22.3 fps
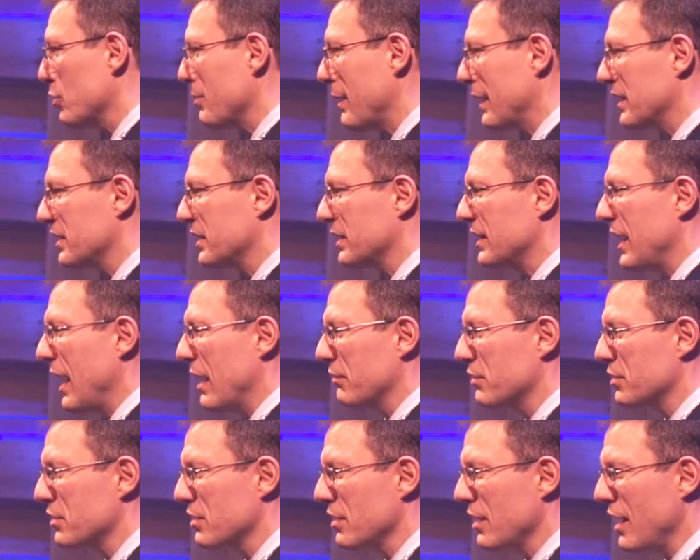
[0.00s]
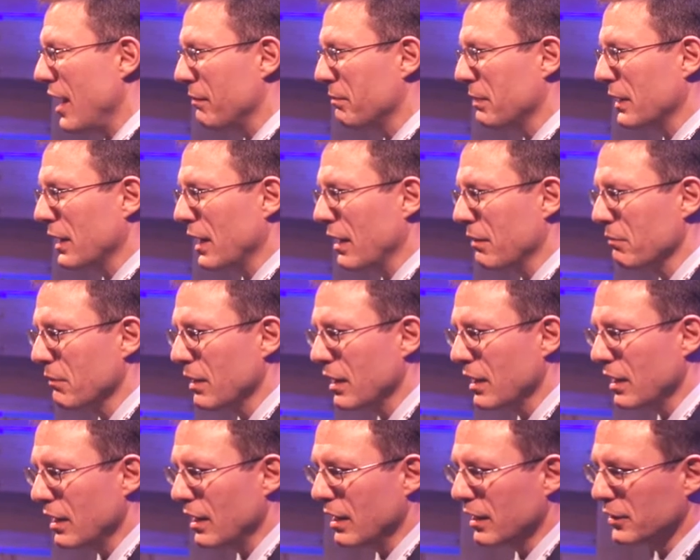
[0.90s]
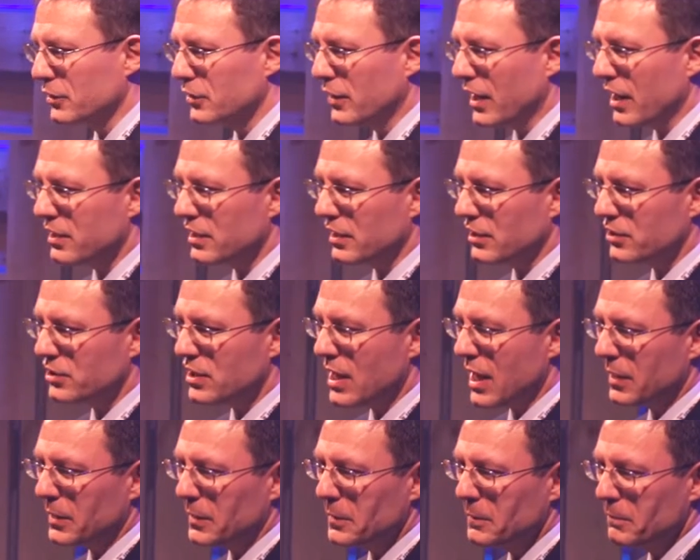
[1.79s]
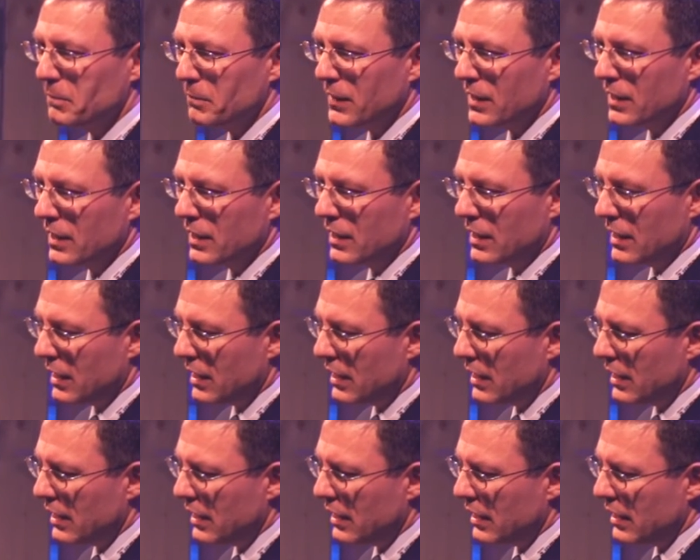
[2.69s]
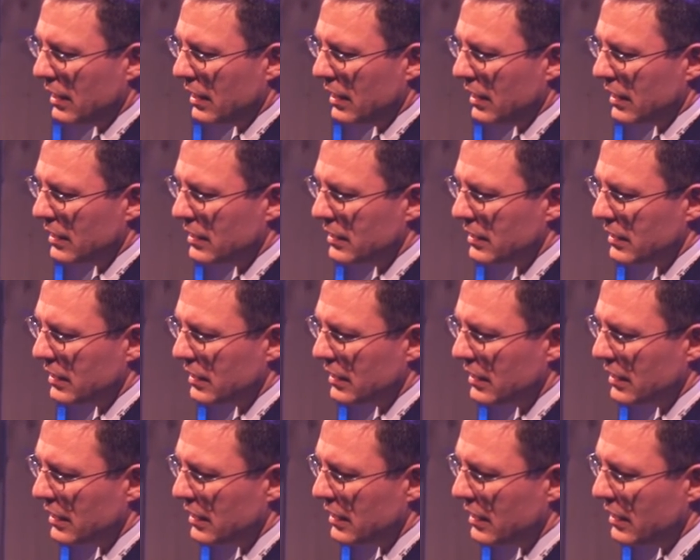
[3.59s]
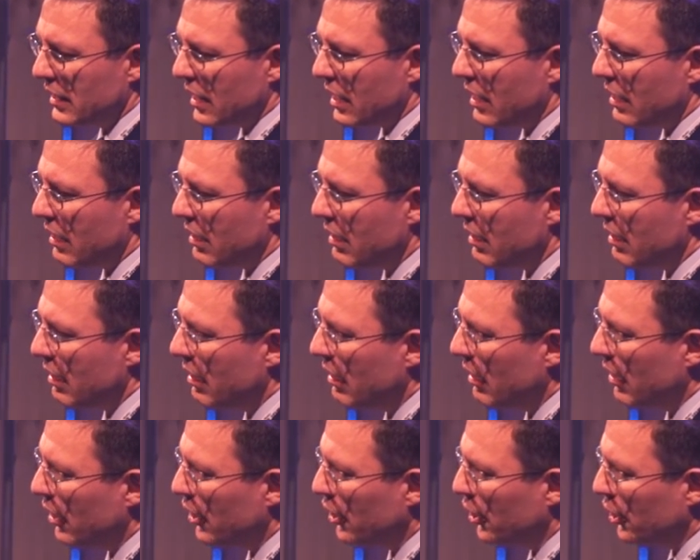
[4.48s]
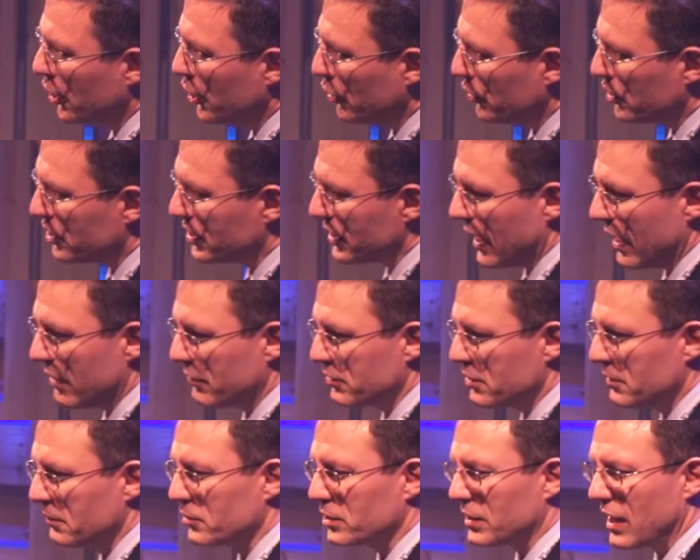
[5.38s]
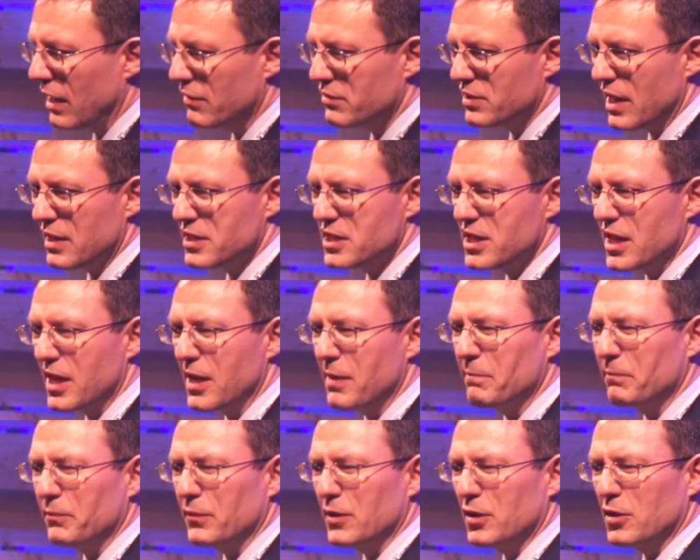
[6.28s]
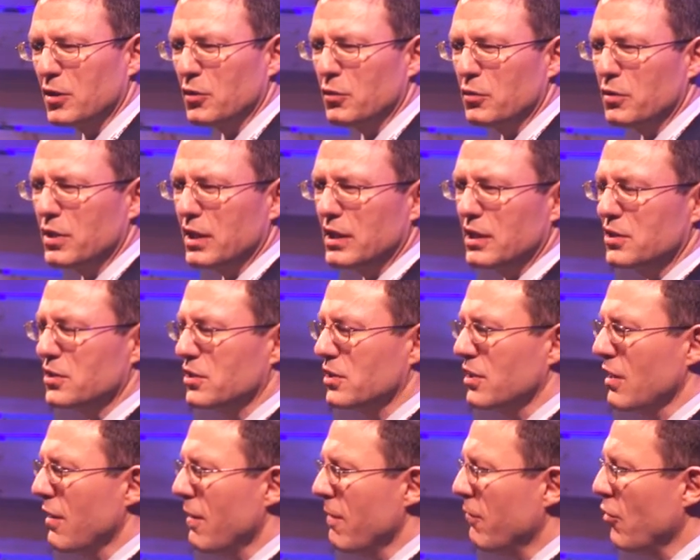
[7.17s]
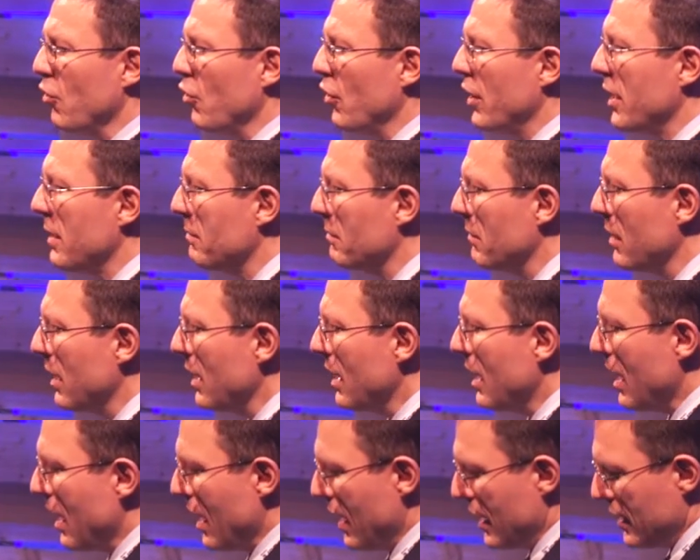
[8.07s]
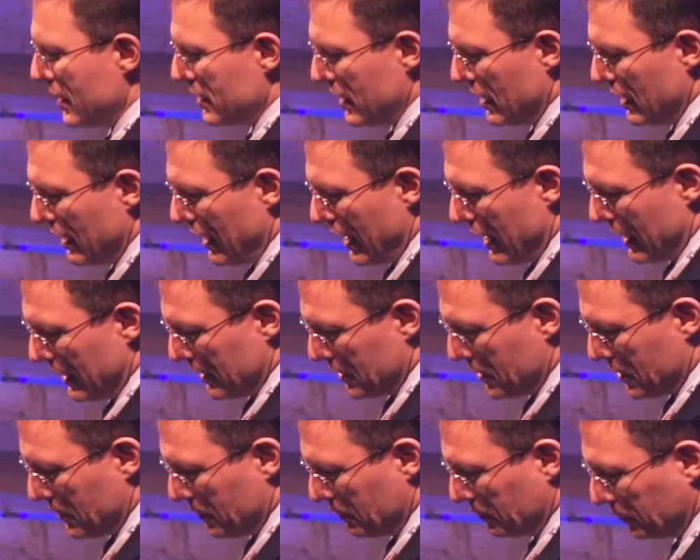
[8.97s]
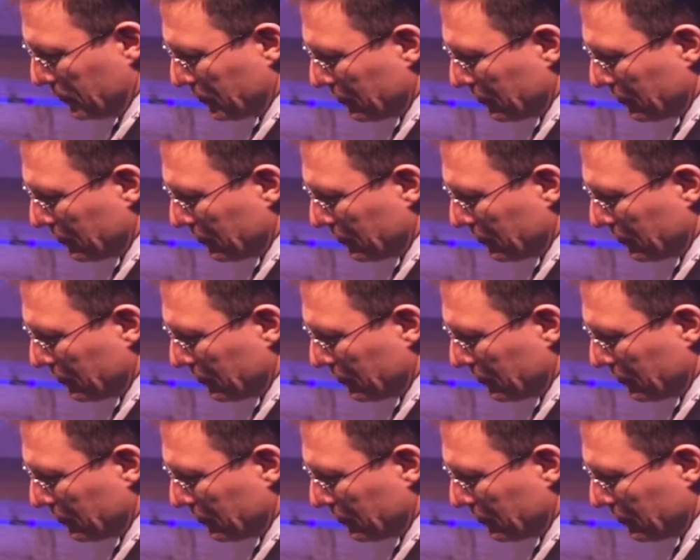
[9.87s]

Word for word: automatic slaves helping him uh, to get things done. Uh, they are good slaves, slaves that do things for him as he likes.